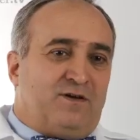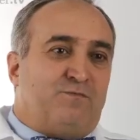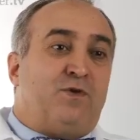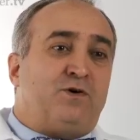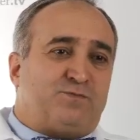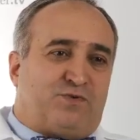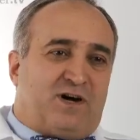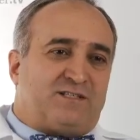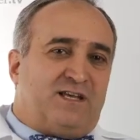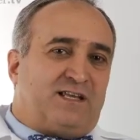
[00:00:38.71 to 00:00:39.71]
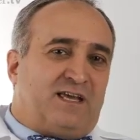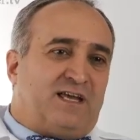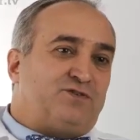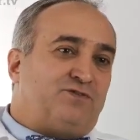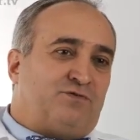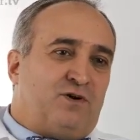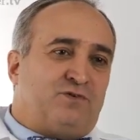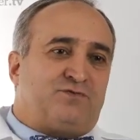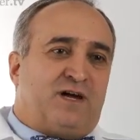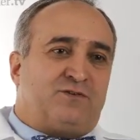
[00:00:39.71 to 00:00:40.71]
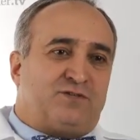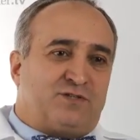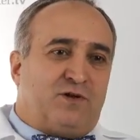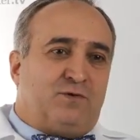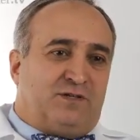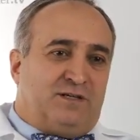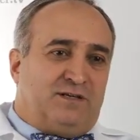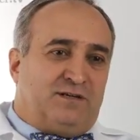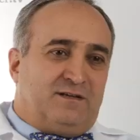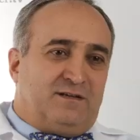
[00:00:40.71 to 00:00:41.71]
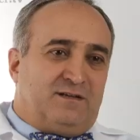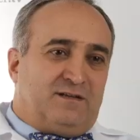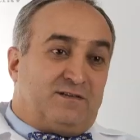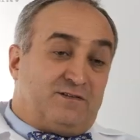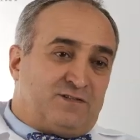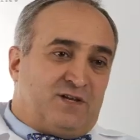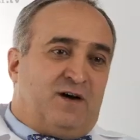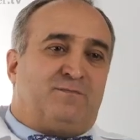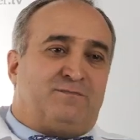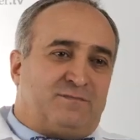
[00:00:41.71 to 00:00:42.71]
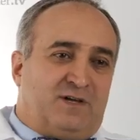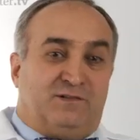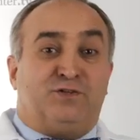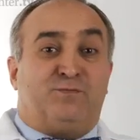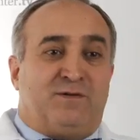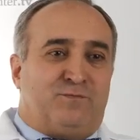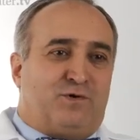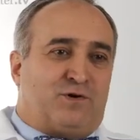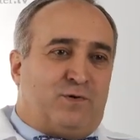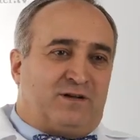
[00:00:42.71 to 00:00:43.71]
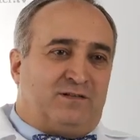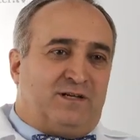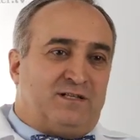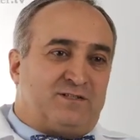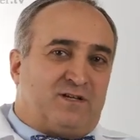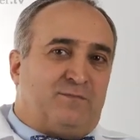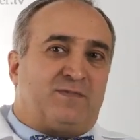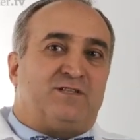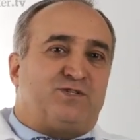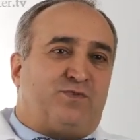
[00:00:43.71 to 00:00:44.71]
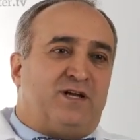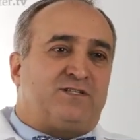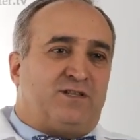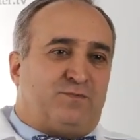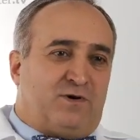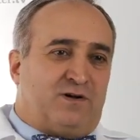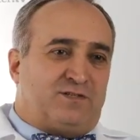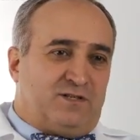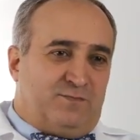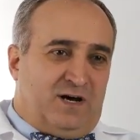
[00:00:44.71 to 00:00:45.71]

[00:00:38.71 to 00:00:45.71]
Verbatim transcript: Most prostate cancer grows rather slowly, some a little bit more quickly, and some can spread to other parts of the